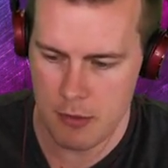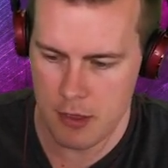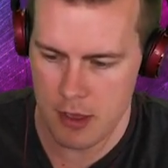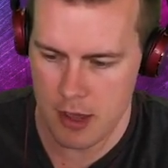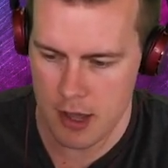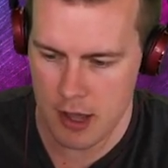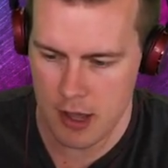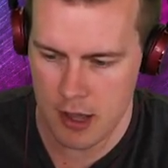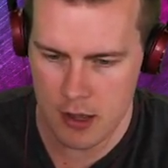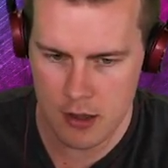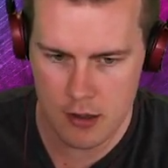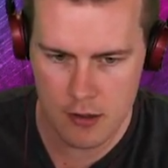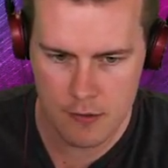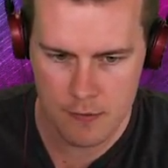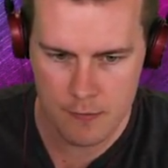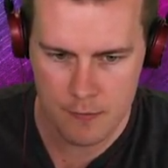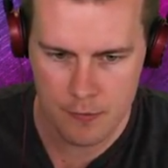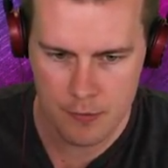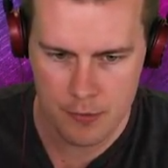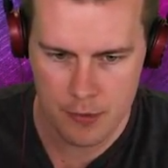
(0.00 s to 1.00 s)
there.
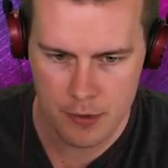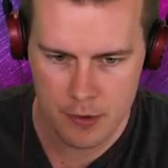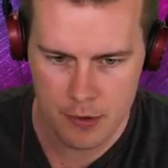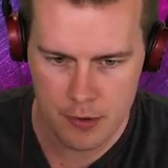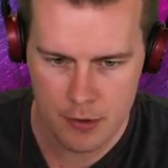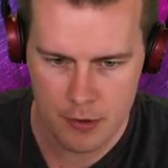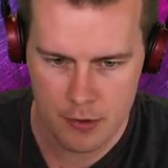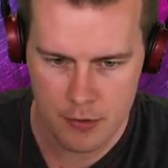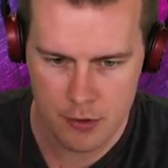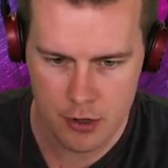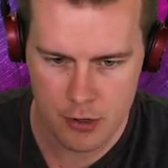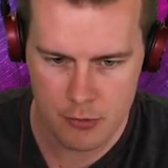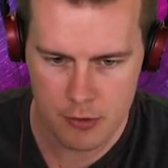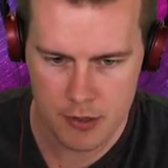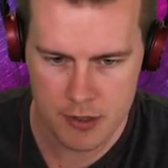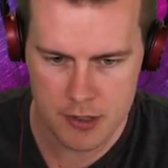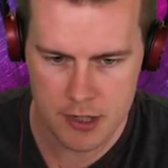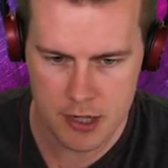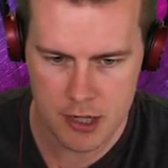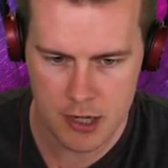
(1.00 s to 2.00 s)
Drop this